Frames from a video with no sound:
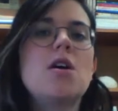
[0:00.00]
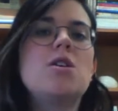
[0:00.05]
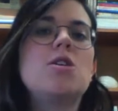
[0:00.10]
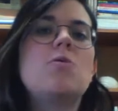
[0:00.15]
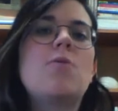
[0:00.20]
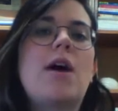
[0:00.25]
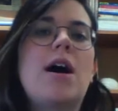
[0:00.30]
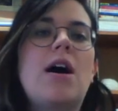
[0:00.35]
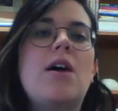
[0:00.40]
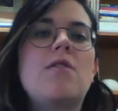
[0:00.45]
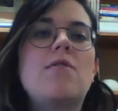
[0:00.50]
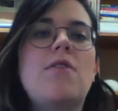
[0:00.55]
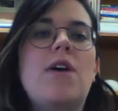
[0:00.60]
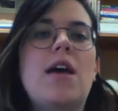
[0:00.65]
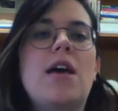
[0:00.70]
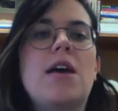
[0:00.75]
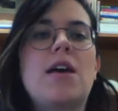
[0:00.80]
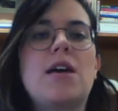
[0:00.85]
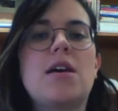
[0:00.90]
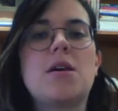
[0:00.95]
you have
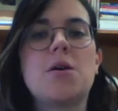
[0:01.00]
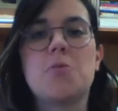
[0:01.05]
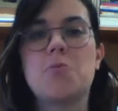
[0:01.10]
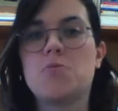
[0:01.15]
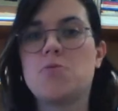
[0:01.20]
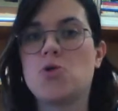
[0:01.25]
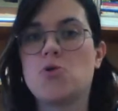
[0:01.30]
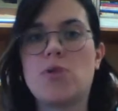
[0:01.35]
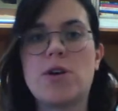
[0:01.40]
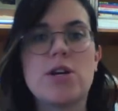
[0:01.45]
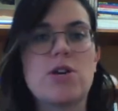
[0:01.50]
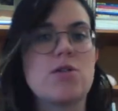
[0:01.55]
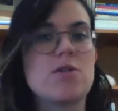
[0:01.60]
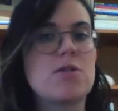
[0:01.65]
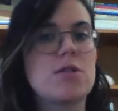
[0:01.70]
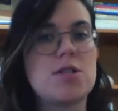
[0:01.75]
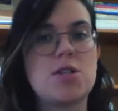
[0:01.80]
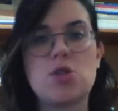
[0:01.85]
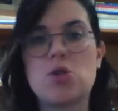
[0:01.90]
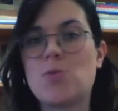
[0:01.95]
a
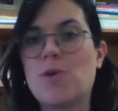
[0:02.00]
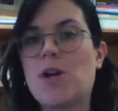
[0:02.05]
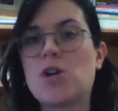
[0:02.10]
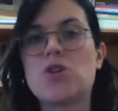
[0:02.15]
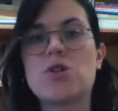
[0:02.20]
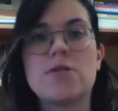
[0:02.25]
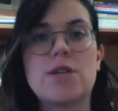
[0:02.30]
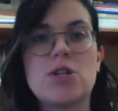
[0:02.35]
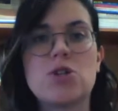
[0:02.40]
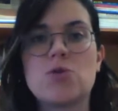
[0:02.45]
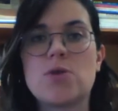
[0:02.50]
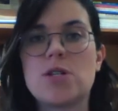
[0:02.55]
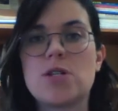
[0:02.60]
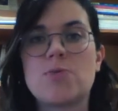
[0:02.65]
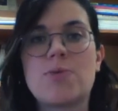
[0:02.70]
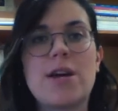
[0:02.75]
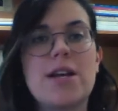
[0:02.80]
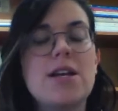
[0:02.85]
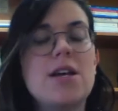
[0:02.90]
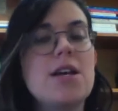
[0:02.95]
triggered situational
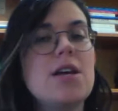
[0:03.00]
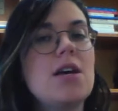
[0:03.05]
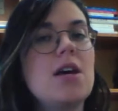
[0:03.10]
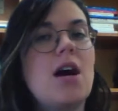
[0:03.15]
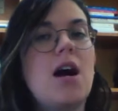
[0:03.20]
interest, right?